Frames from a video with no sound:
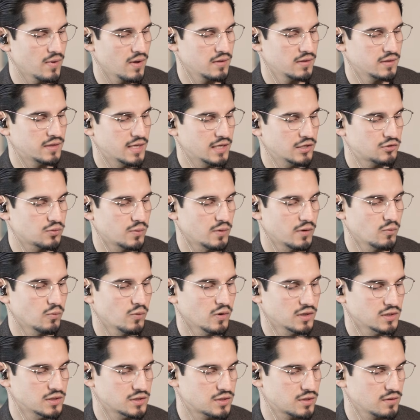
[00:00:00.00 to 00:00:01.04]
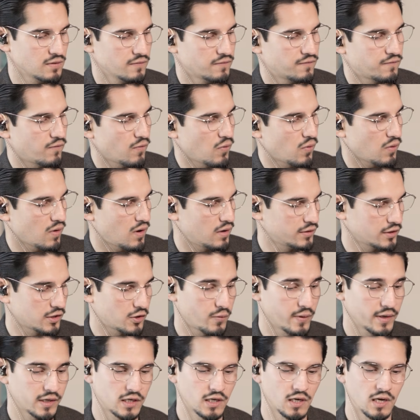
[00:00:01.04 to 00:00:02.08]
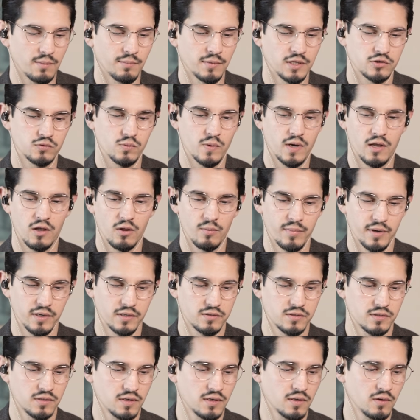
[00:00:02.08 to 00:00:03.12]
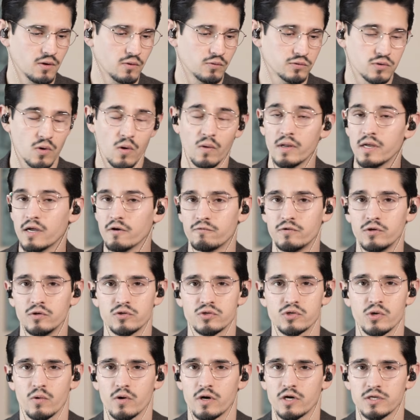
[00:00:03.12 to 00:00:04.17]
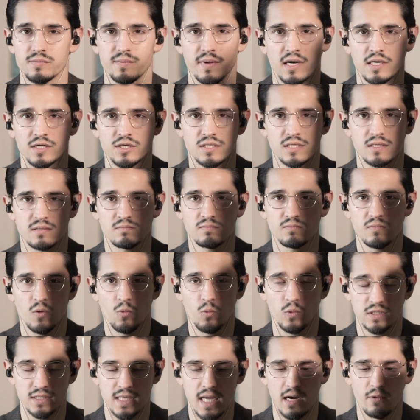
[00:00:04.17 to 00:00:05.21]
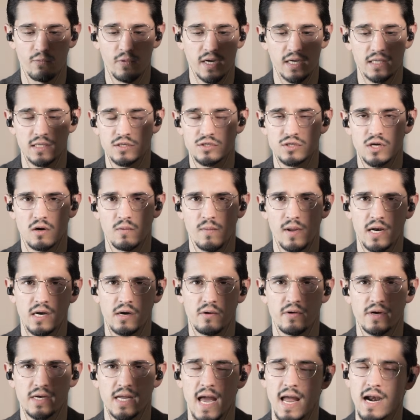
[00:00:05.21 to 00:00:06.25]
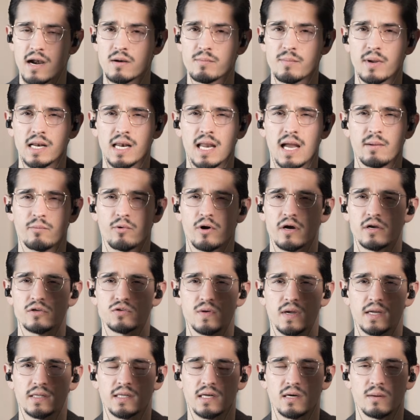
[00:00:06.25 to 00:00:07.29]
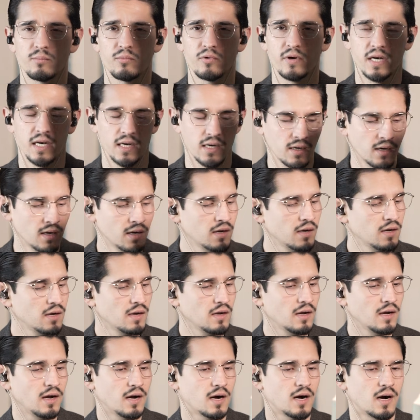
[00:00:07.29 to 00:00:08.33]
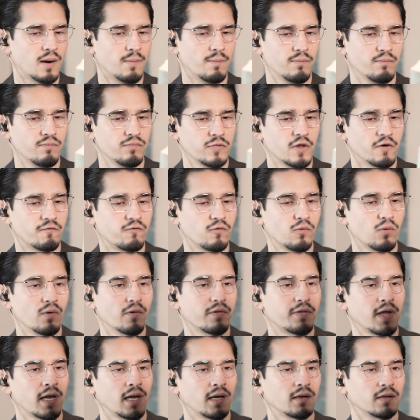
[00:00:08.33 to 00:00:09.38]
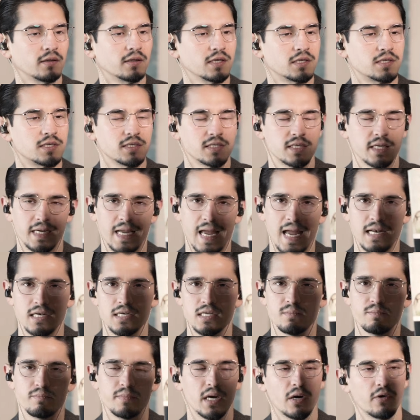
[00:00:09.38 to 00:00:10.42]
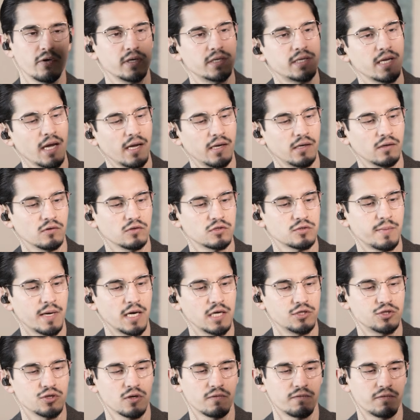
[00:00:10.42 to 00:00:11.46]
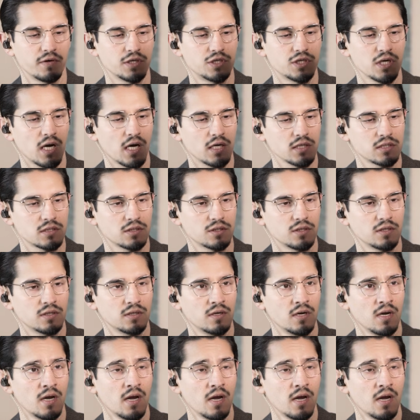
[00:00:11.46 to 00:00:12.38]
this one was on the curriculum as well, but it was only a few stories, but I just was going to read this already. I already had it in my library, so I ended up reading the full thing. This is the Canterbury Tales by Geoffrey Chaucer.